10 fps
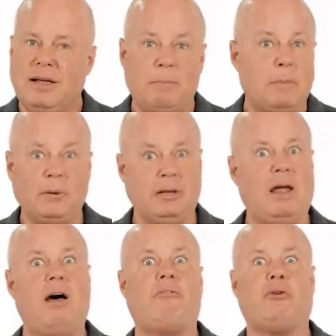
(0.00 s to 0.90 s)
People
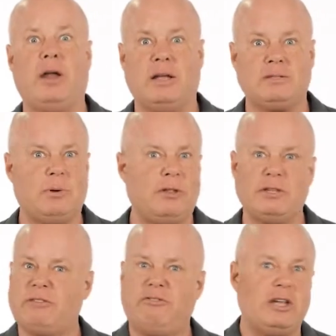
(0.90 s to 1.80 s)
love rants, whether
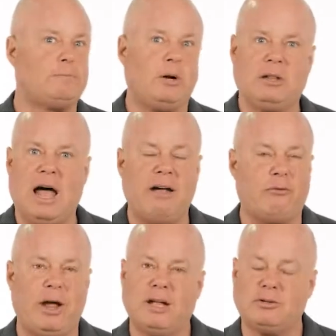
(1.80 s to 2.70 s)
it's a Facebook Live
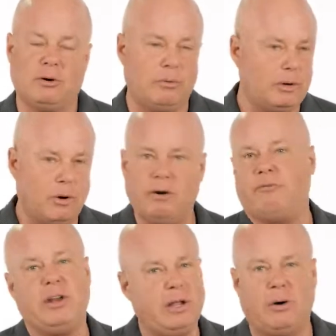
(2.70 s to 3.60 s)
rant or a recorded
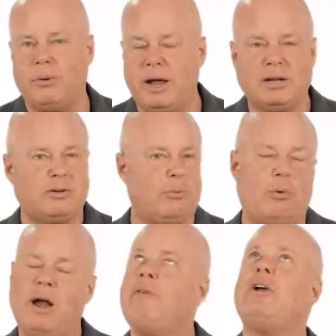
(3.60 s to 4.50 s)
video rant or
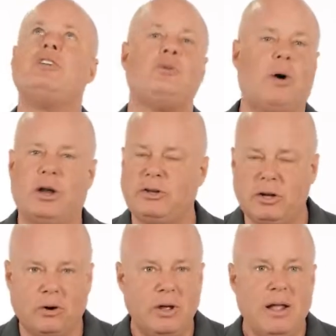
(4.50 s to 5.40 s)
whatever it is you want to
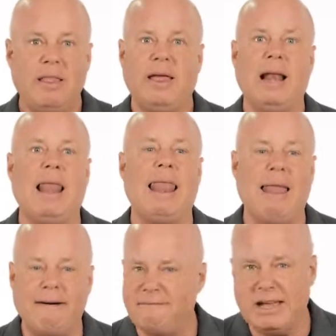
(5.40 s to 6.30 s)
do. They
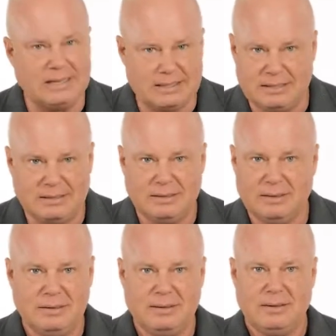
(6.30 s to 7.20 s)
love it.
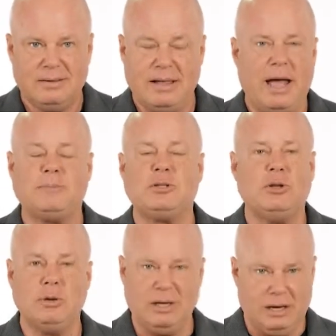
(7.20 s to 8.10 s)
They
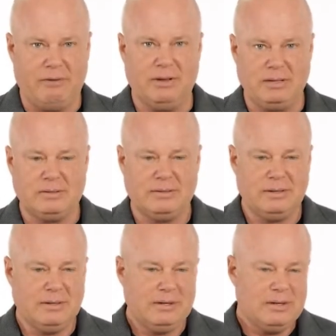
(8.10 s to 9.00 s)
absolutely love it.
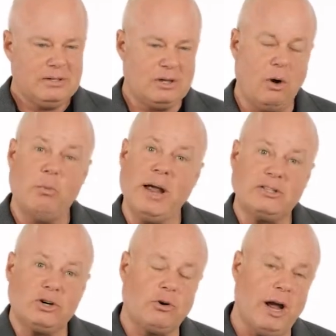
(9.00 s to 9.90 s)
So
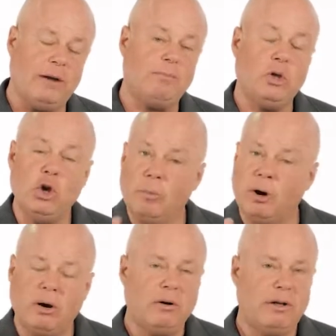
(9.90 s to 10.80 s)
rants are great.
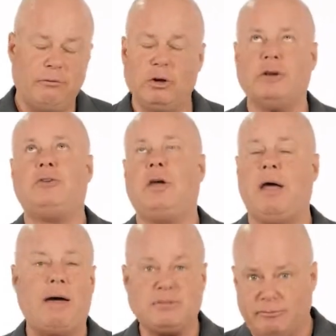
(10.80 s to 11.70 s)
Humor, if you can
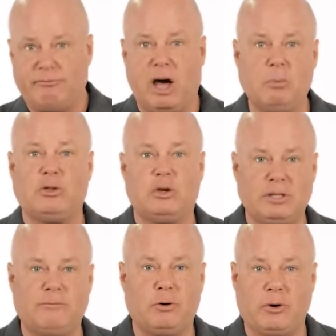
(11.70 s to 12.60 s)
have some fun with those
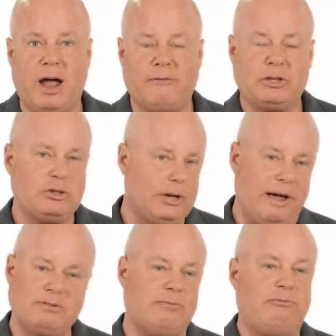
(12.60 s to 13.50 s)
infographics, you can
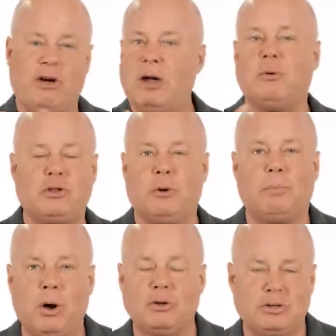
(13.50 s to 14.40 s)
have some fun with your
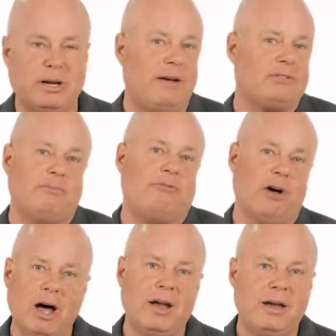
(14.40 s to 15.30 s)
posts, you can have some
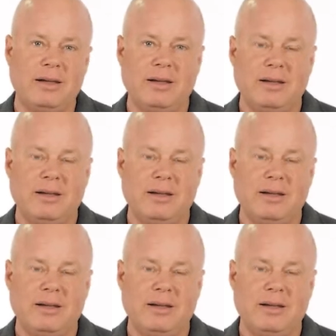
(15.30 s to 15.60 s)
fun.